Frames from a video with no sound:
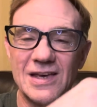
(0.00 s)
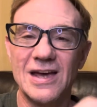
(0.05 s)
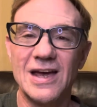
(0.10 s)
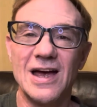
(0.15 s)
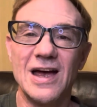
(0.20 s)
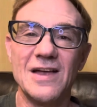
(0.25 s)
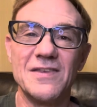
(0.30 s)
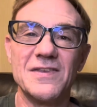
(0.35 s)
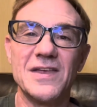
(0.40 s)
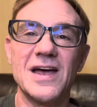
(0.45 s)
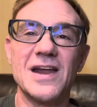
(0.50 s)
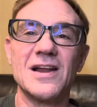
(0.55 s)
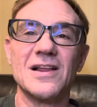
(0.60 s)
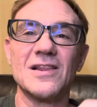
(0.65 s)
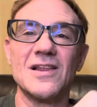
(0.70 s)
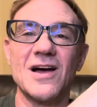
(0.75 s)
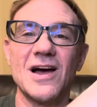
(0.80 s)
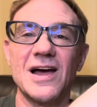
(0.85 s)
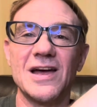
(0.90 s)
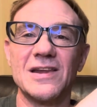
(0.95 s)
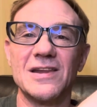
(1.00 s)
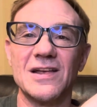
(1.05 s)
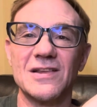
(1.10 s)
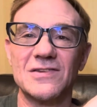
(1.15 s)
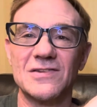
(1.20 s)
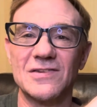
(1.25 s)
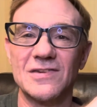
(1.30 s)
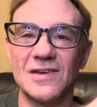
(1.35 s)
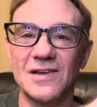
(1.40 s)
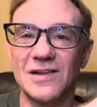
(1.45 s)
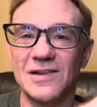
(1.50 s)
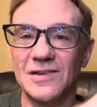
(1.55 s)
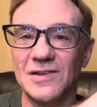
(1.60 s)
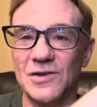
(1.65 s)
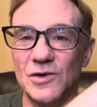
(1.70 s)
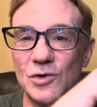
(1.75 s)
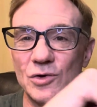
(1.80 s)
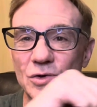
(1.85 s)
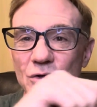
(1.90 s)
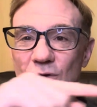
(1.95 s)
And then a line that's a
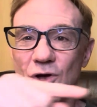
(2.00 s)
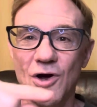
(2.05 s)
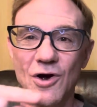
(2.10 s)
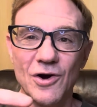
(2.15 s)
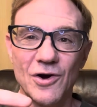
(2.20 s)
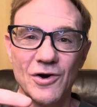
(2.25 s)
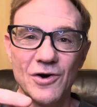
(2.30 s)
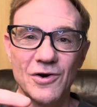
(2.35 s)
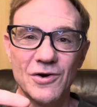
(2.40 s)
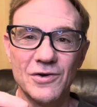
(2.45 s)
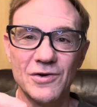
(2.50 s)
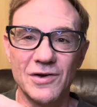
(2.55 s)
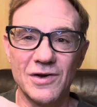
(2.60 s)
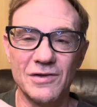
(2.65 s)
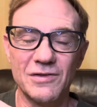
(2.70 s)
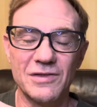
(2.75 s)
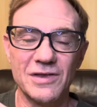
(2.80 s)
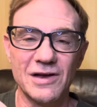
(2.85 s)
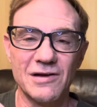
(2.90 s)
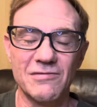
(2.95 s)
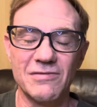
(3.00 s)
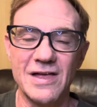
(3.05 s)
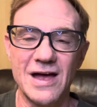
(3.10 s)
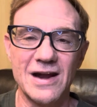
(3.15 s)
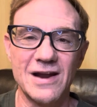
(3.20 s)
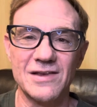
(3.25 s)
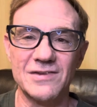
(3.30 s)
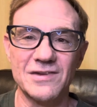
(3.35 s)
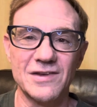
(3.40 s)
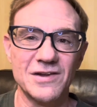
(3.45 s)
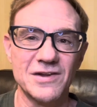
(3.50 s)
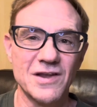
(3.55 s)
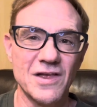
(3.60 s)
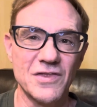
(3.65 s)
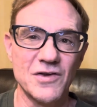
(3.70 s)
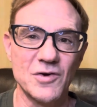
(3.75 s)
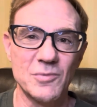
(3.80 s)
little longer. You can think of that as another